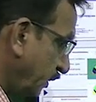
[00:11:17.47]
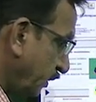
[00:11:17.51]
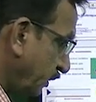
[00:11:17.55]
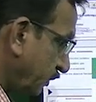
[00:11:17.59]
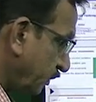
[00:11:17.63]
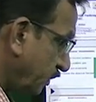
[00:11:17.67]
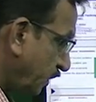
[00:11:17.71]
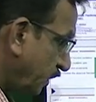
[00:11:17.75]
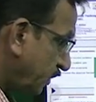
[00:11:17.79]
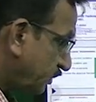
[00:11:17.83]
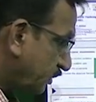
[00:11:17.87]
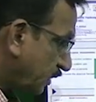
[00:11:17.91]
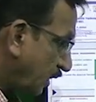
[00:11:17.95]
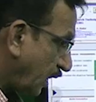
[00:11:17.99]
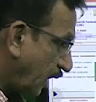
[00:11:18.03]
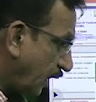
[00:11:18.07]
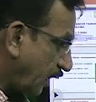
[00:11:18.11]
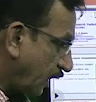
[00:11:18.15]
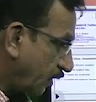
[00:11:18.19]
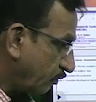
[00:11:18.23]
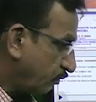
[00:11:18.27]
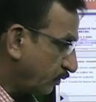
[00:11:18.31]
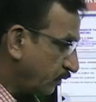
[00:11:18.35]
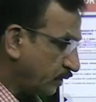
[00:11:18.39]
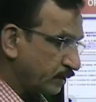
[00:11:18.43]
this
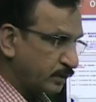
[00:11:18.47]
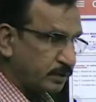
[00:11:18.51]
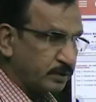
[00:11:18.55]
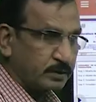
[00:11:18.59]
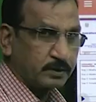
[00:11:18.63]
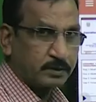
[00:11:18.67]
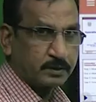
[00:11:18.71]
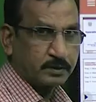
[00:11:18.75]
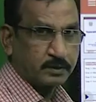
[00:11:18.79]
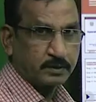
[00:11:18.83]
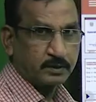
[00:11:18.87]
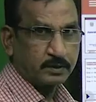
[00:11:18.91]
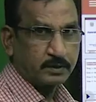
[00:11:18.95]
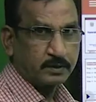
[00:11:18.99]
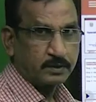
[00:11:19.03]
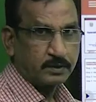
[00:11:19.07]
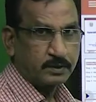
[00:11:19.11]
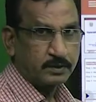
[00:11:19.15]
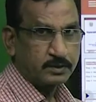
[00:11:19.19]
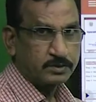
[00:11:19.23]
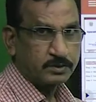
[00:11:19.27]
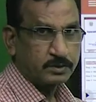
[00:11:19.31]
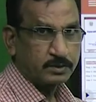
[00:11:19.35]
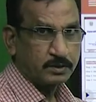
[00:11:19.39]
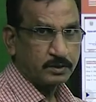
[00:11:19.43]
R1
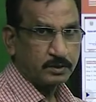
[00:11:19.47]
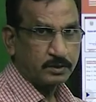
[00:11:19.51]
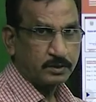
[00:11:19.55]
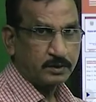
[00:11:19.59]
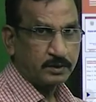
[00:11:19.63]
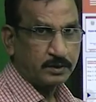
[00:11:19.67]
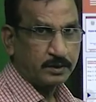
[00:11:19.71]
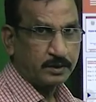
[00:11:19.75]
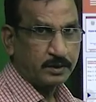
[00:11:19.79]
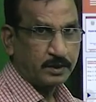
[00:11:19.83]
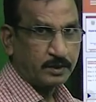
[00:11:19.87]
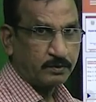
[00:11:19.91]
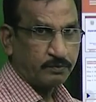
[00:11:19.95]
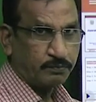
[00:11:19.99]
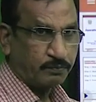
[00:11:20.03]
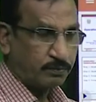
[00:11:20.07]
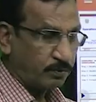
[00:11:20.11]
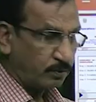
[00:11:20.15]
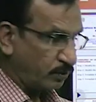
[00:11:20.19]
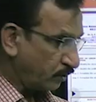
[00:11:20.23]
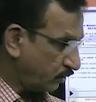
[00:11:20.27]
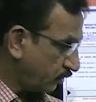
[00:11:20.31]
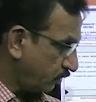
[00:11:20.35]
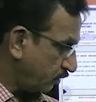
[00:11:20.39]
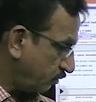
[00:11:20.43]
is needed
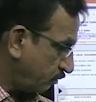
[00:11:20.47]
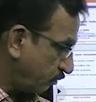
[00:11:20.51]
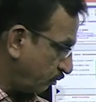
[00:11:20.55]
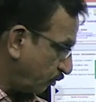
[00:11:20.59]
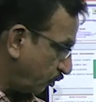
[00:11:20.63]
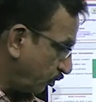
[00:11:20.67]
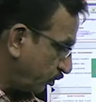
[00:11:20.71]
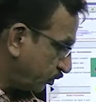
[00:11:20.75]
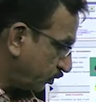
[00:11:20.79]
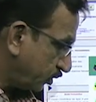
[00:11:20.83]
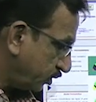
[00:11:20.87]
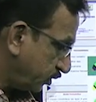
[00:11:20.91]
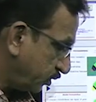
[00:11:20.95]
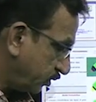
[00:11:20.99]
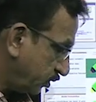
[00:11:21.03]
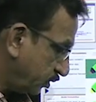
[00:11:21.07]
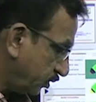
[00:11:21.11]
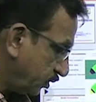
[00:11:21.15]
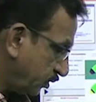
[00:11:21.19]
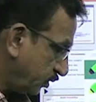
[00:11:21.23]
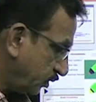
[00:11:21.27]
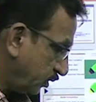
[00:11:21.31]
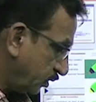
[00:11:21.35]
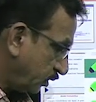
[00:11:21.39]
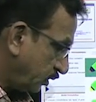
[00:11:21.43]
for both
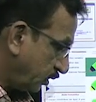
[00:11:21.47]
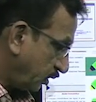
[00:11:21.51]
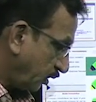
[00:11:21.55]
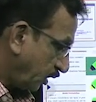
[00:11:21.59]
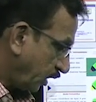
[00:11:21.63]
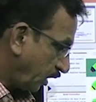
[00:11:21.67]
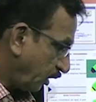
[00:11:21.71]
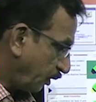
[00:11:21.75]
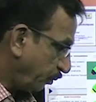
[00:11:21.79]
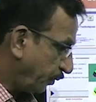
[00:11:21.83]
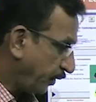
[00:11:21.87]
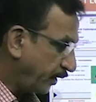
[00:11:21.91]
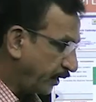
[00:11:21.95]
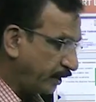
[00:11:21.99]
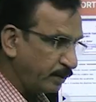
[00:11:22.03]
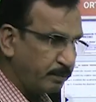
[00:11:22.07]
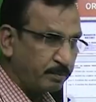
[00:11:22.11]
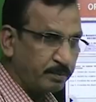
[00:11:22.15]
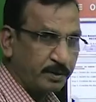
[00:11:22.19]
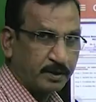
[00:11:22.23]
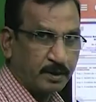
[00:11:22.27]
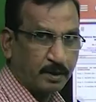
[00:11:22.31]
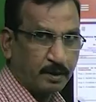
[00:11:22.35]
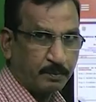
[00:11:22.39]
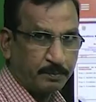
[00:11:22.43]
alpha and
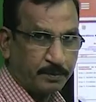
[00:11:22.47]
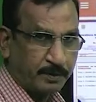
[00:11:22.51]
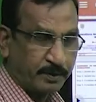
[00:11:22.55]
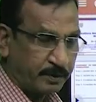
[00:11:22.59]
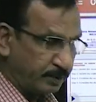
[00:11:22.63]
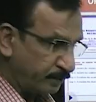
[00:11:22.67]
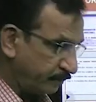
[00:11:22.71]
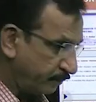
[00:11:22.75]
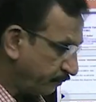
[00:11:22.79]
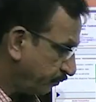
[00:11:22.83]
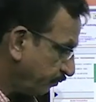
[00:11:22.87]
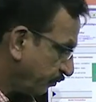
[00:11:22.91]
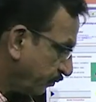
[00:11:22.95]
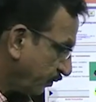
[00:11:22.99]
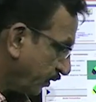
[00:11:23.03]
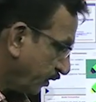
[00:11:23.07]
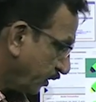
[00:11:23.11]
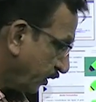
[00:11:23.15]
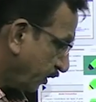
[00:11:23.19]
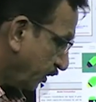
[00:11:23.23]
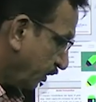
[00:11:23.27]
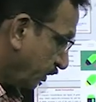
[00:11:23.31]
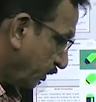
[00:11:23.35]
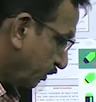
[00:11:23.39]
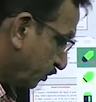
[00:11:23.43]
beta pane.
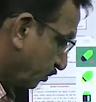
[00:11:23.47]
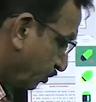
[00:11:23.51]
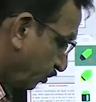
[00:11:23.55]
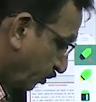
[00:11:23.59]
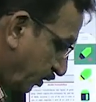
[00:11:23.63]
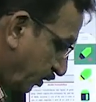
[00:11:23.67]
So